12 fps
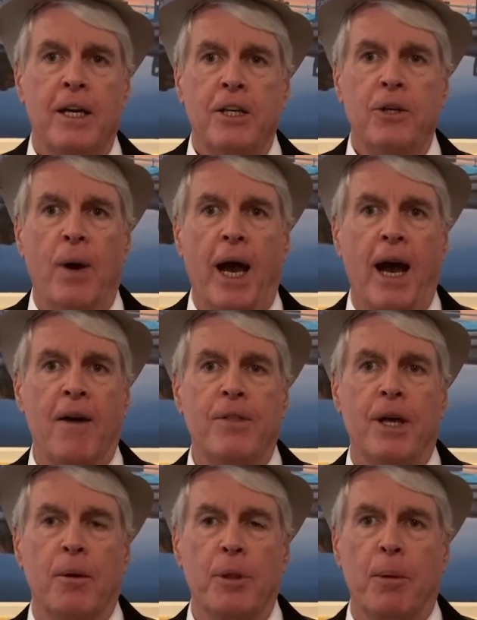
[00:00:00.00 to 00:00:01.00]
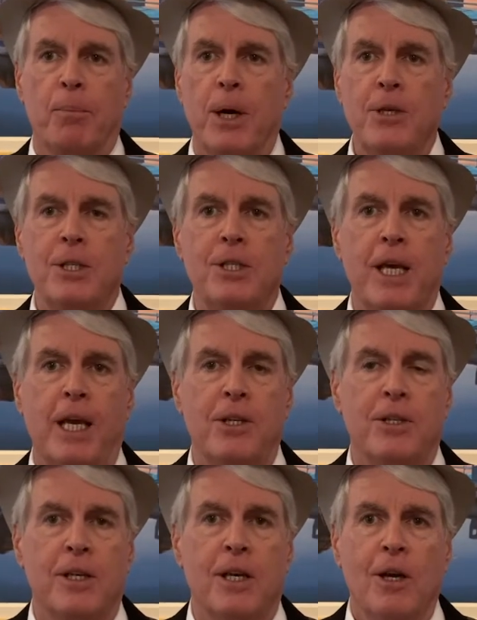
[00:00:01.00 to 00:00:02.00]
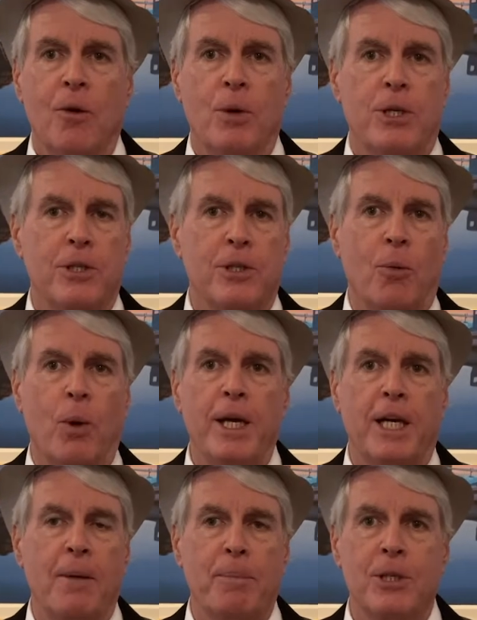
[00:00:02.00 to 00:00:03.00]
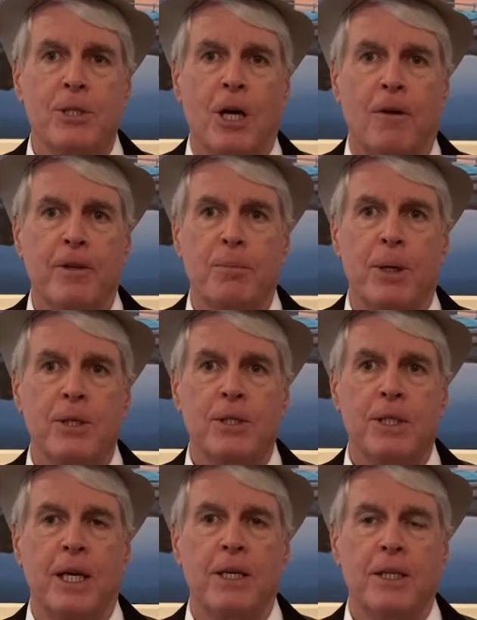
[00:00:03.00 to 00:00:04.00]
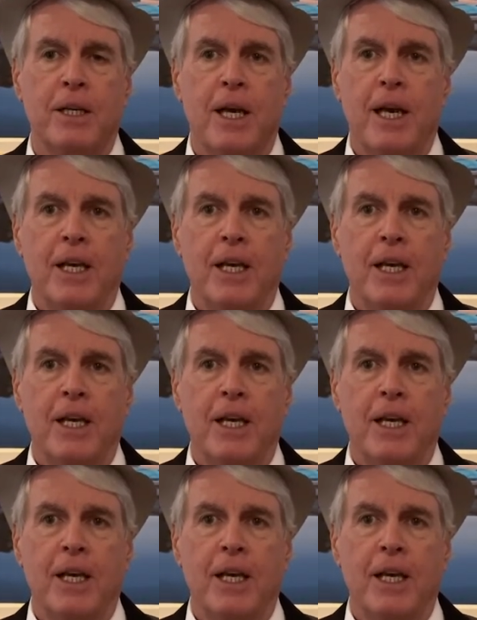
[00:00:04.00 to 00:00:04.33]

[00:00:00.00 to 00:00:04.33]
You have the presentation, which is the Wake Up and Selfie presentation.